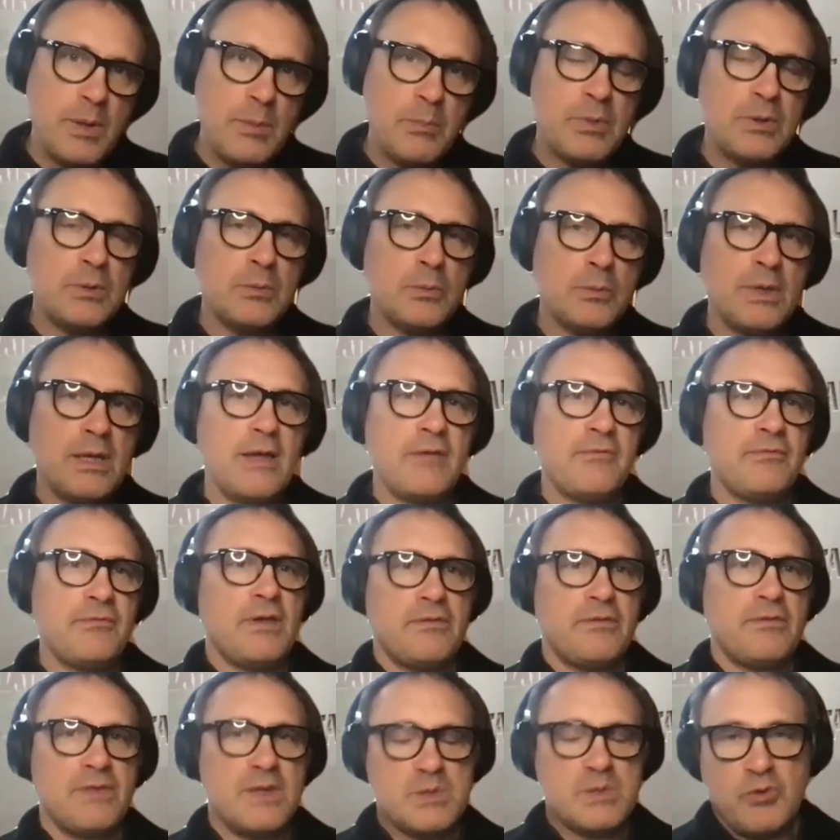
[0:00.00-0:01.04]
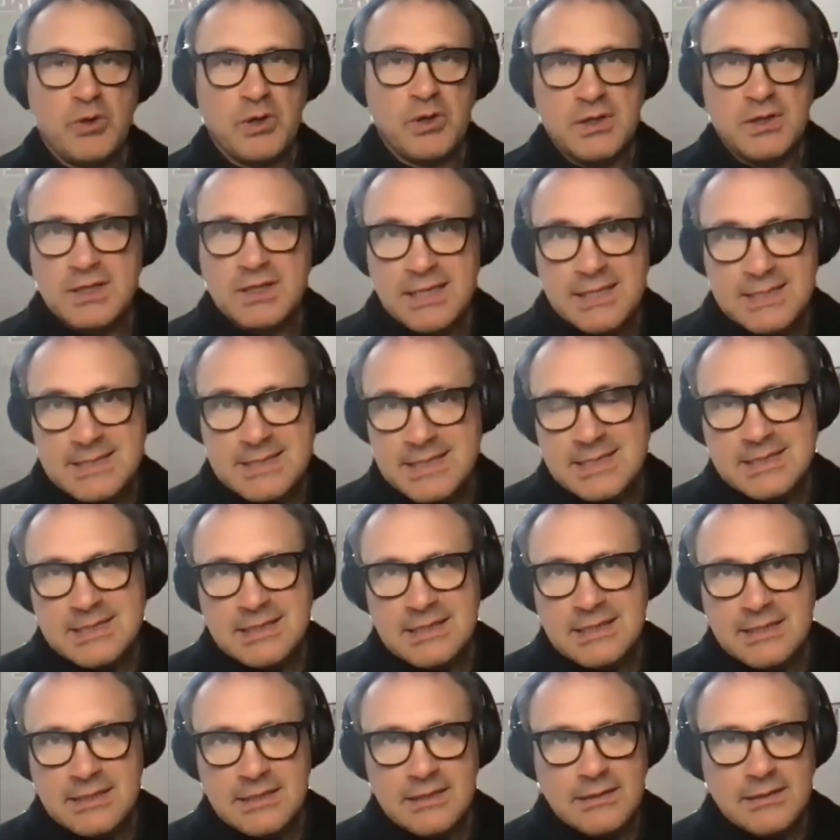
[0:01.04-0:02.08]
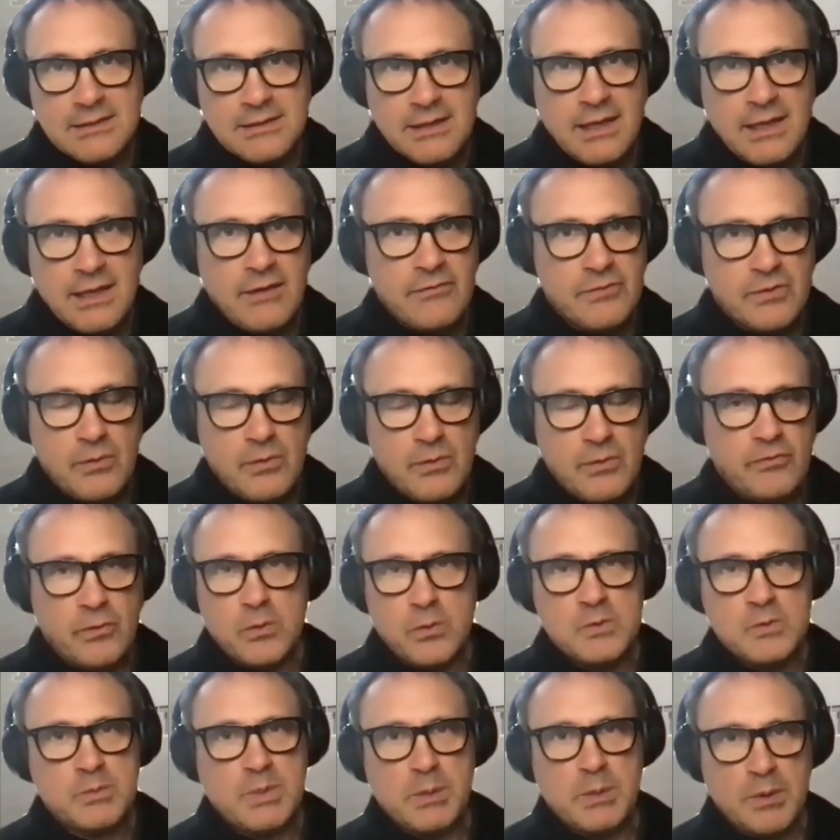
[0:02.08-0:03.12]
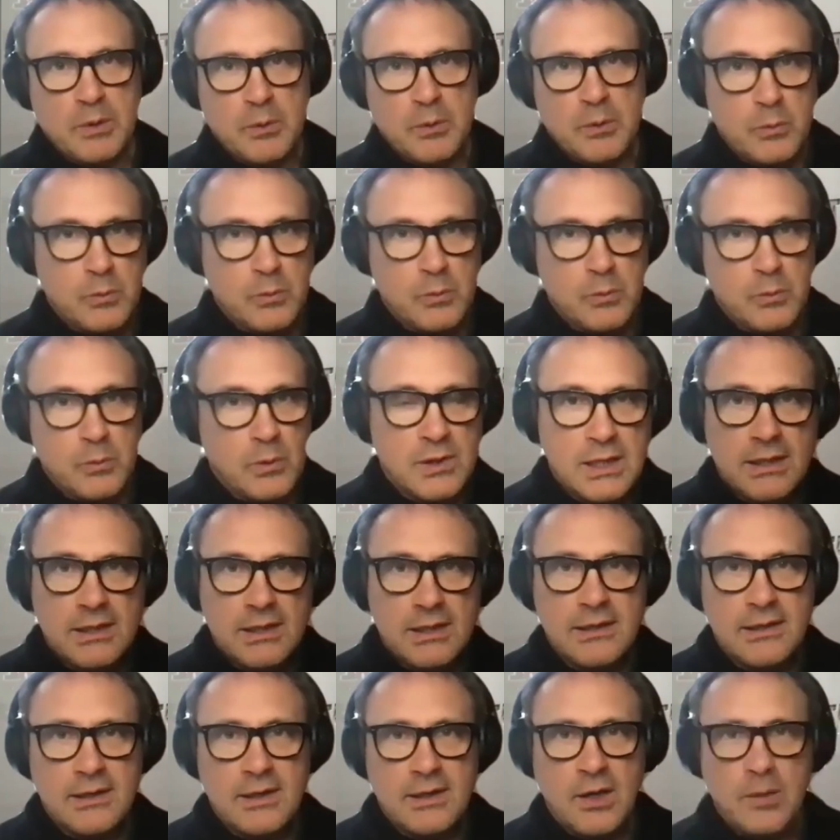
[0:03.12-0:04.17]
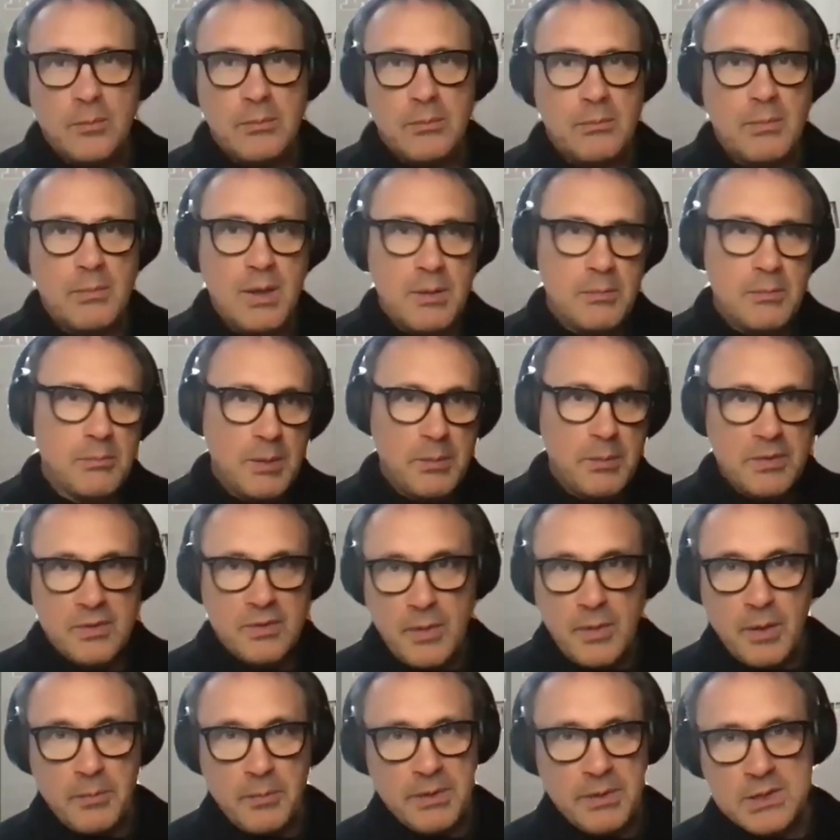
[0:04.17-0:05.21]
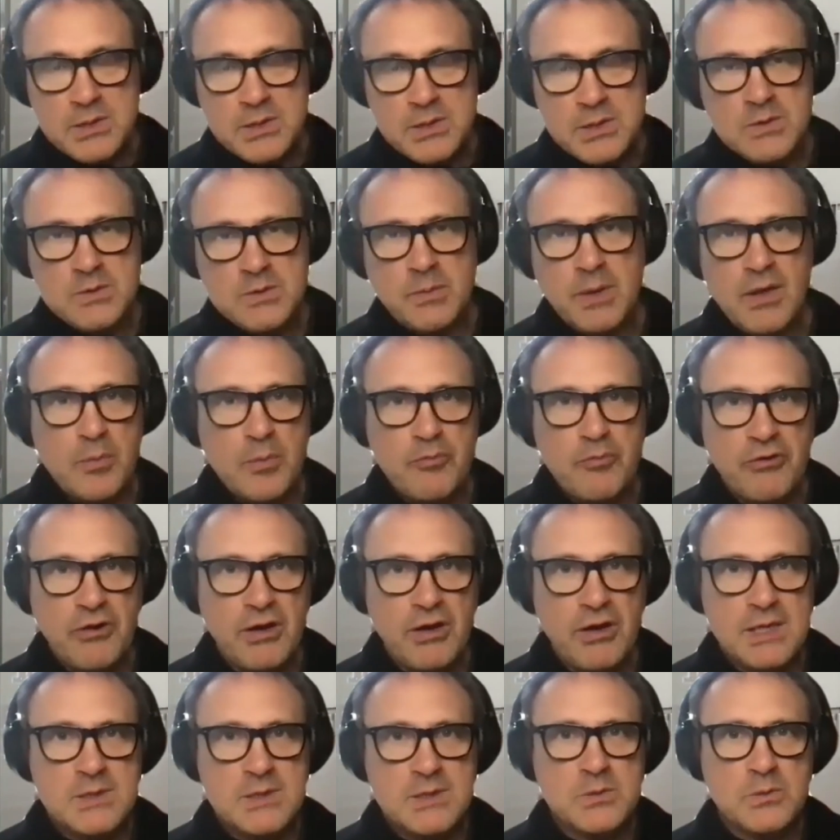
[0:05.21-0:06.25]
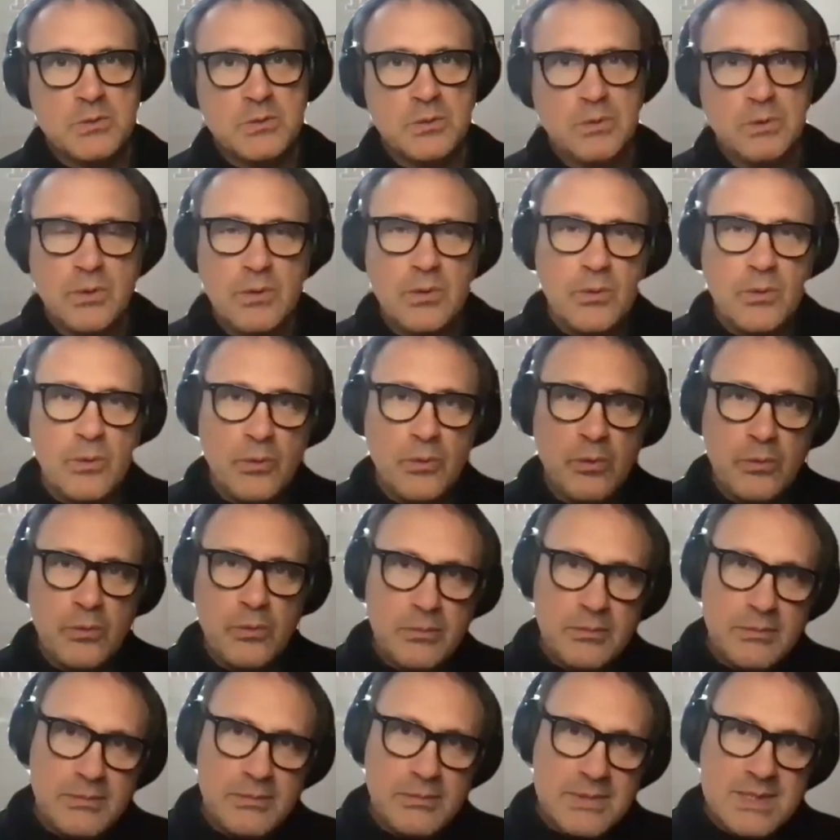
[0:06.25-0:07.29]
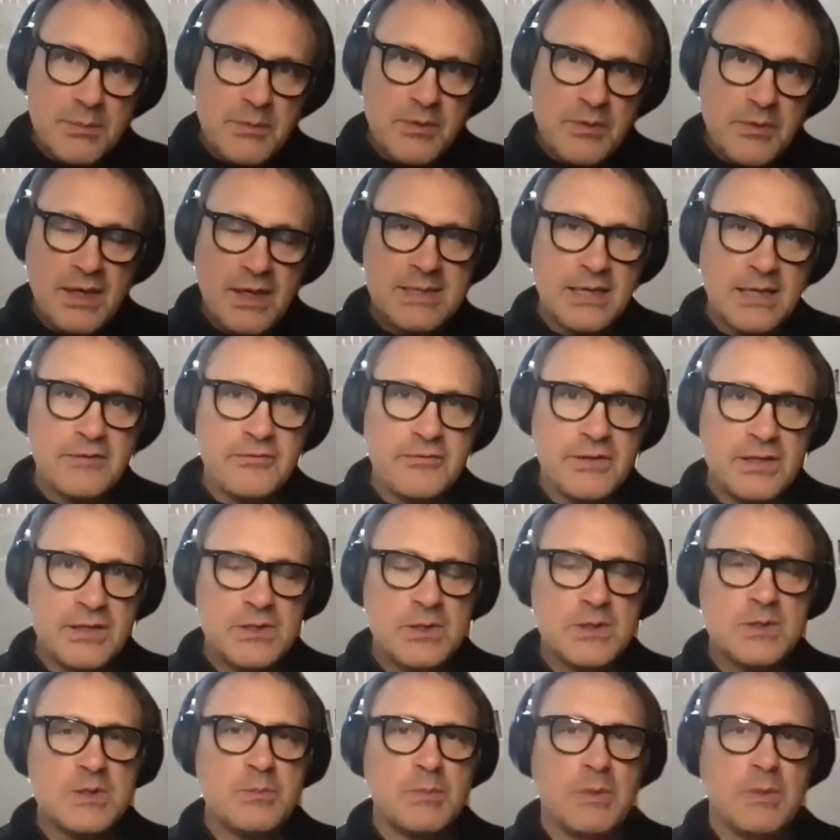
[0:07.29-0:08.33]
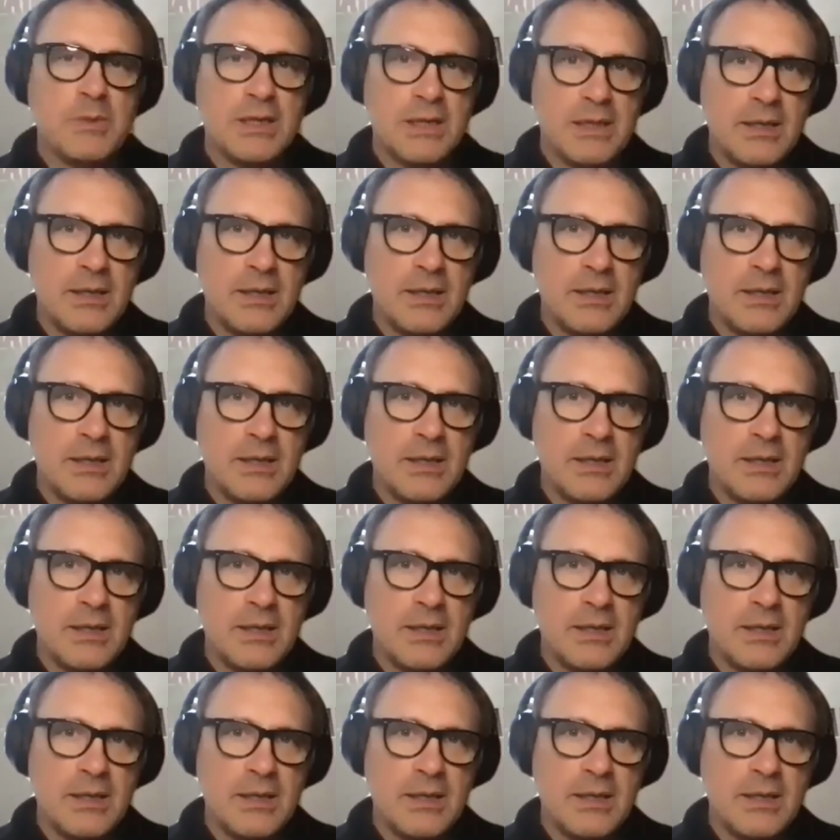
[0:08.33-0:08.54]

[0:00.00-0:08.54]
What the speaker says: people, if this product existed, yeah, of course people would want it. Maybe there might be issues about the price or some of the exact features,